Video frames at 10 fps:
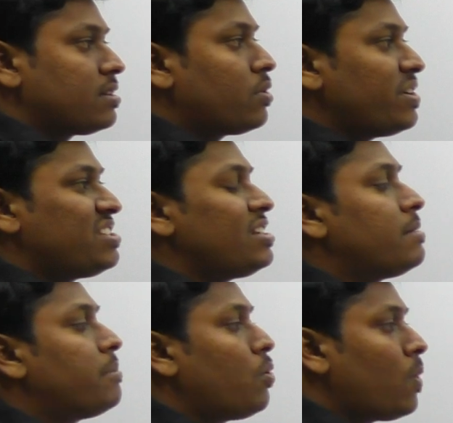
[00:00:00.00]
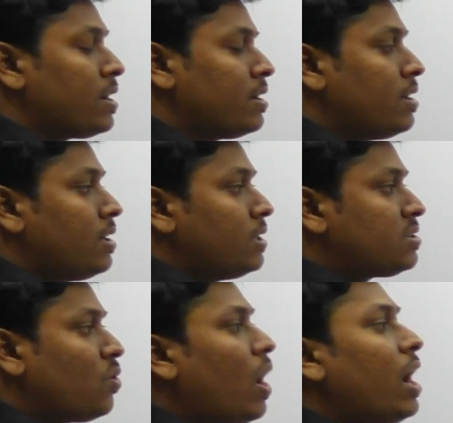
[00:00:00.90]
Question number 1.
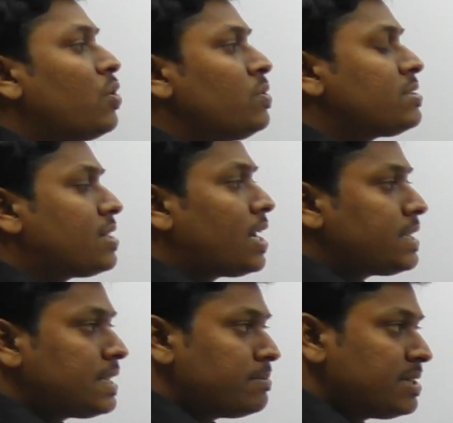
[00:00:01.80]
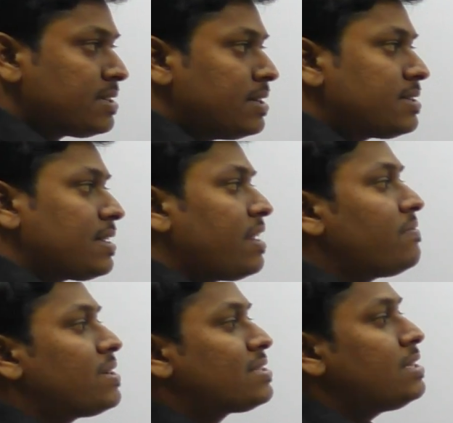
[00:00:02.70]
So Arun started a business
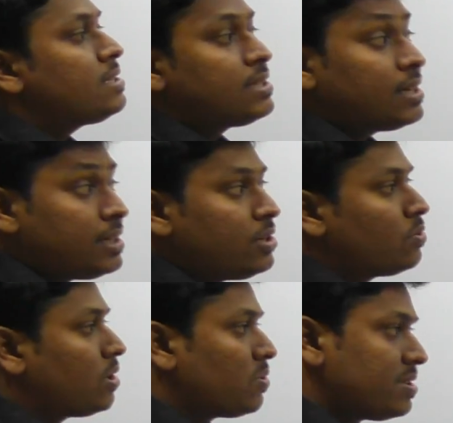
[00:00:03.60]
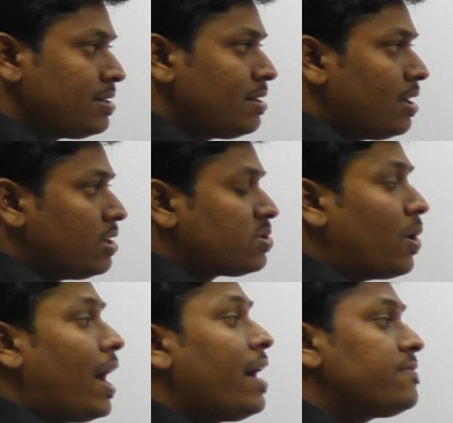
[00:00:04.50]
investing 32,000.
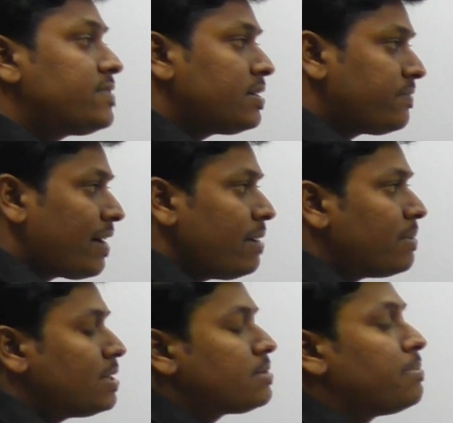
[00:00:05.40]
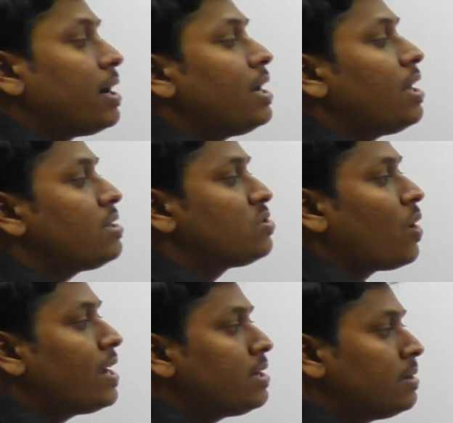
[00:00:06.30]
So after 5 months, Bala
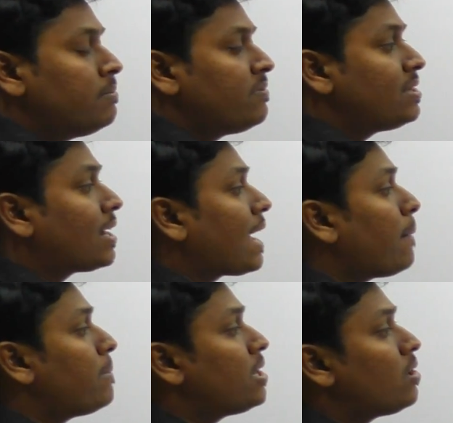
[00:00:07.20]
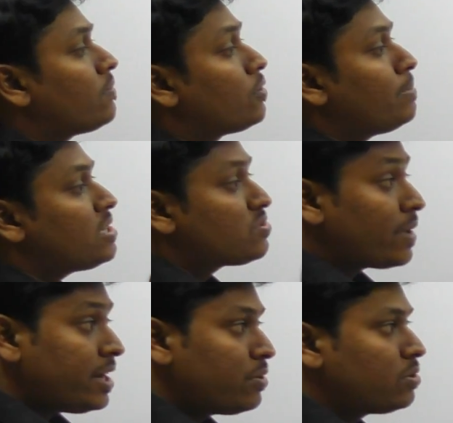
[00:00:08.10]
joined him with the capital of rupees
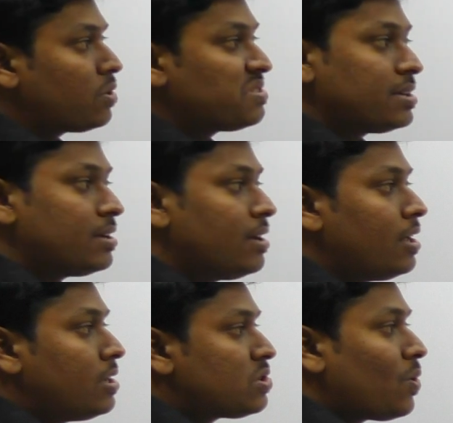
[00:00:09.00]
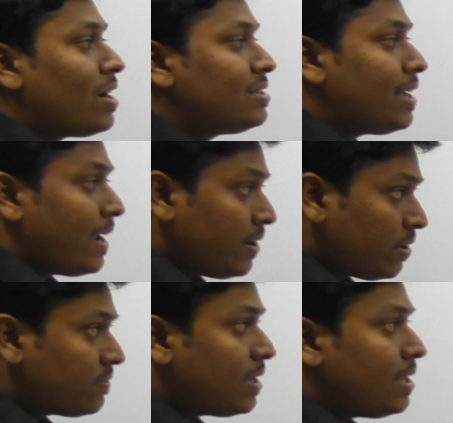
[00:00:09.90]
22,000. So at the
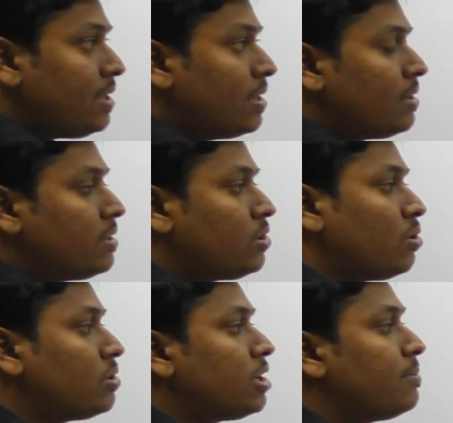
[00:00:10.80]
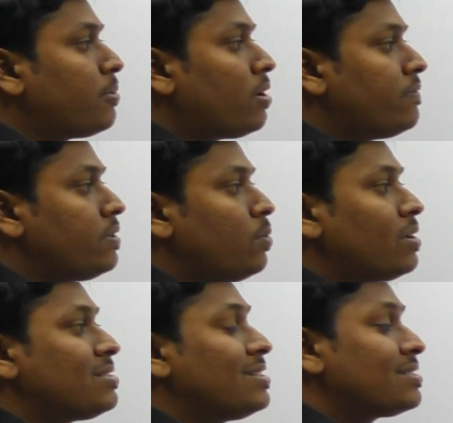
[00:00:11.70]
end of the year, the total profit
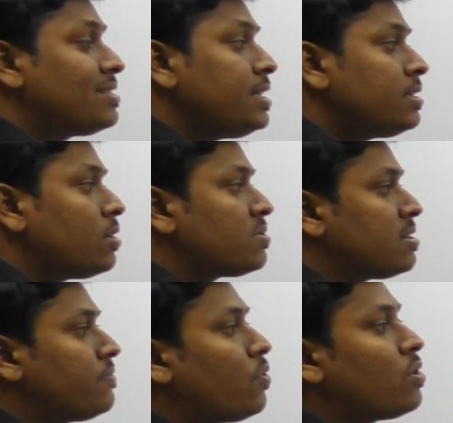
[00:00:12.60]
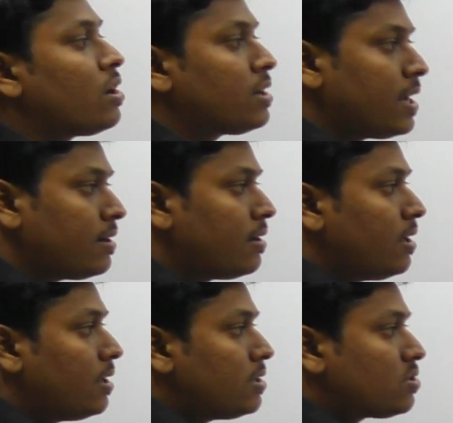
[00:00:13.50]
was 16,409.
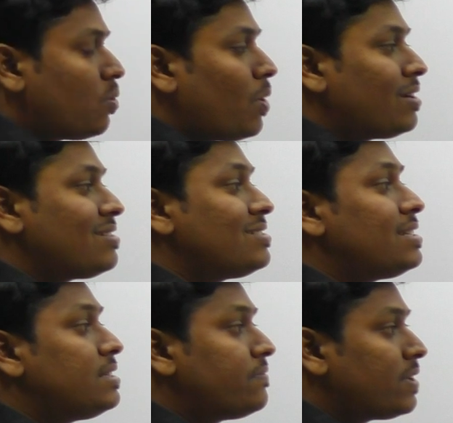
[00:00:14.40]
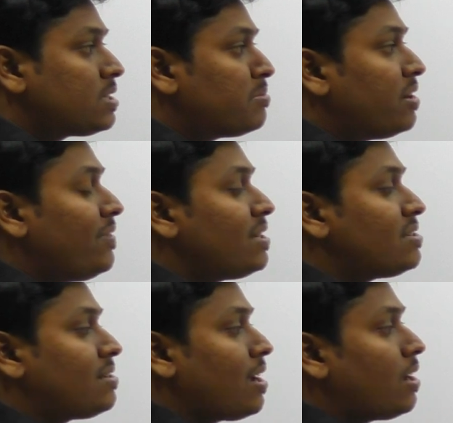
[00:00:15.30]
So what is the difference between
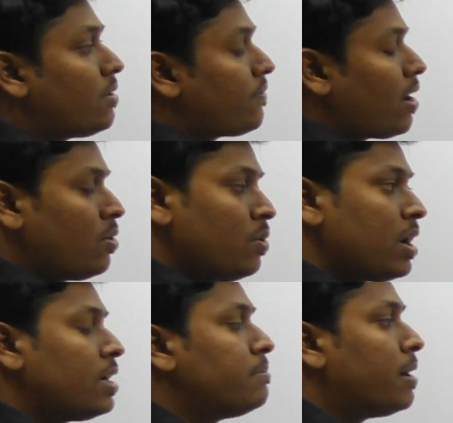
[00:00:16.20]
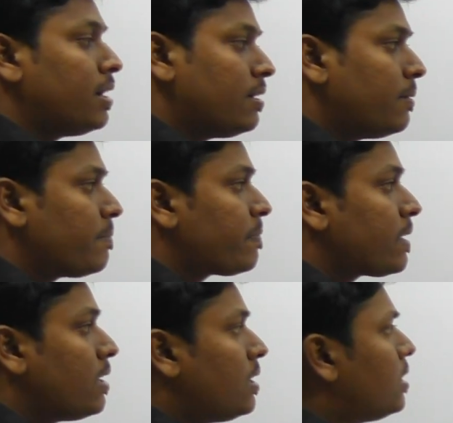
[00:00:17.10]
share of Arun and Bala?
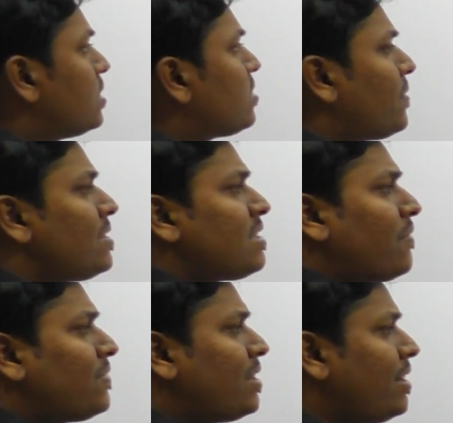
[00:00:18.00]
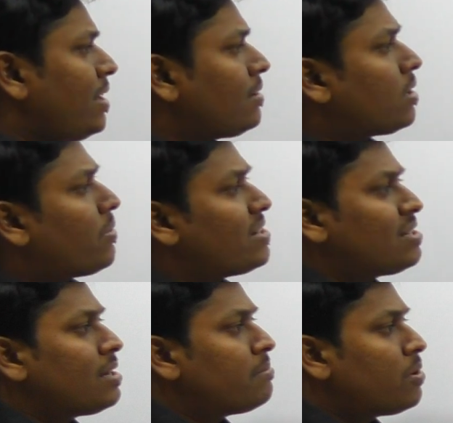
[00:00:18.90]
So friends, after reading the
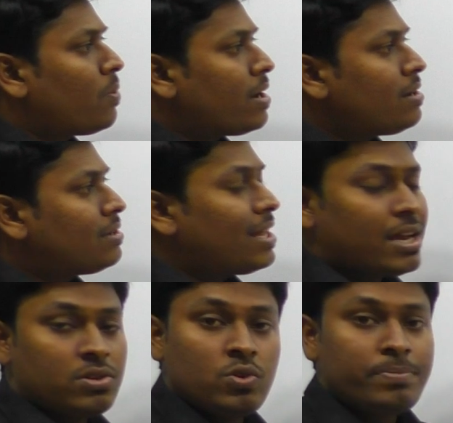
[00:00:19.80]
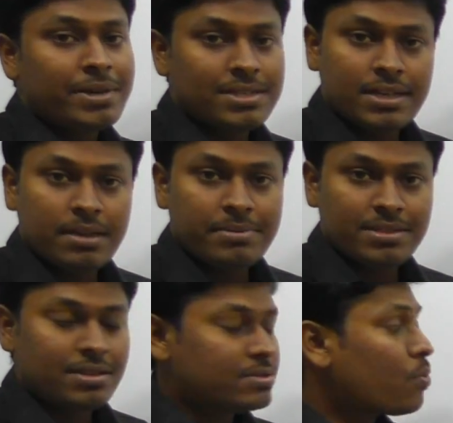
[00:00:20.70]
question number 1, there are 2 persons in a
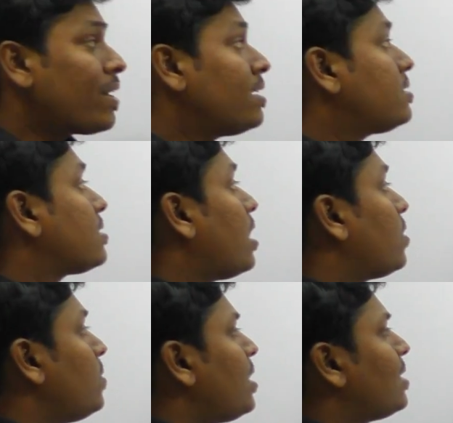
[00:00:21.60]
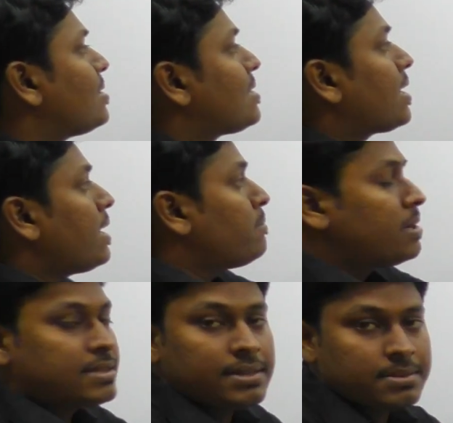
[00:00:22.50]
business. One is Arun and the second
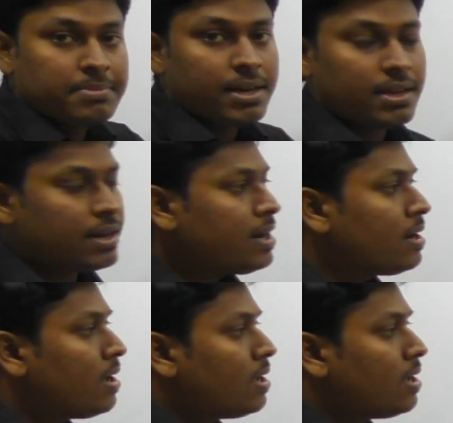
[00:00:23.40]
person is Bala, right?